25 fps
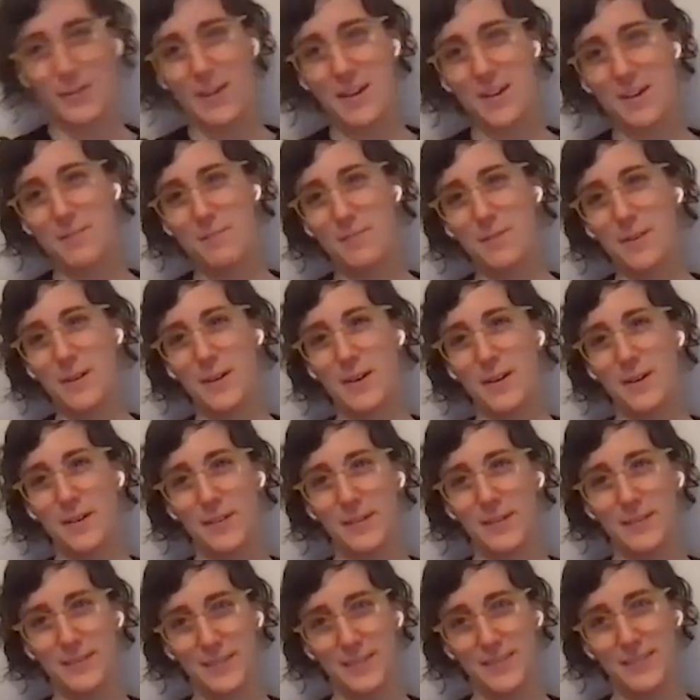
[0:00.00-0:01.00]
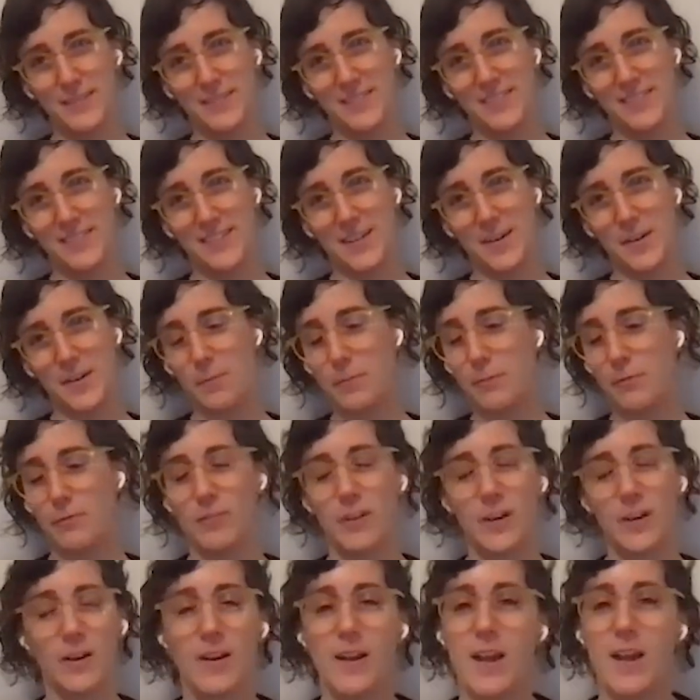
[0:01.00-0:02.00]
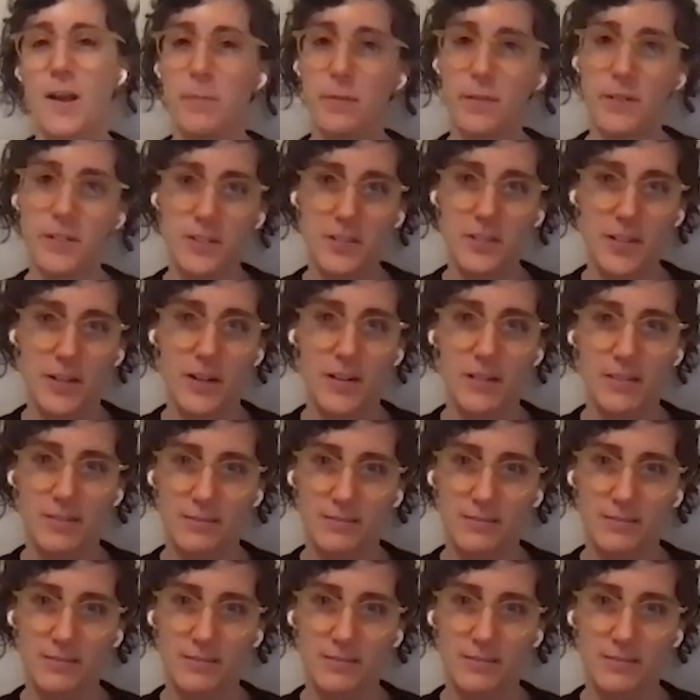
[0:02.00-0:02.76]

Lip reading: them, So I'm very happy to share.